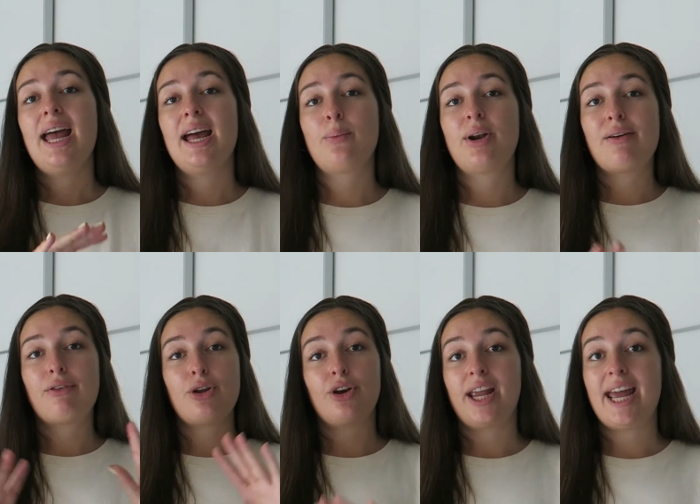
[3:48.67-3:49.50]
and whenever
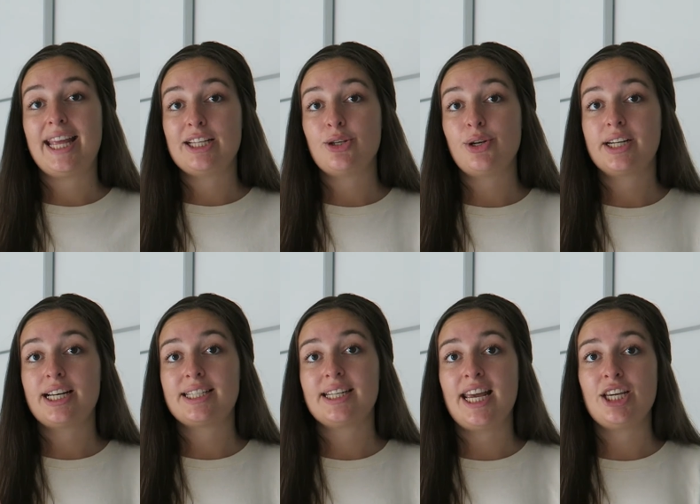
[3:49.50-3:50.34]
you're getting to your
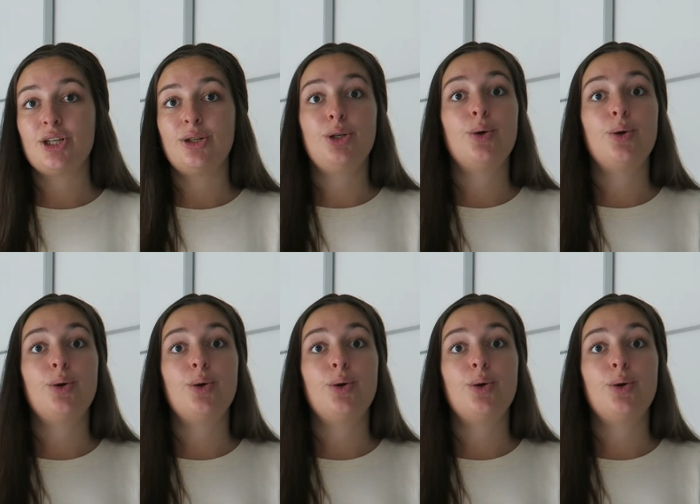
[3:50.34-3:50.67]
destination,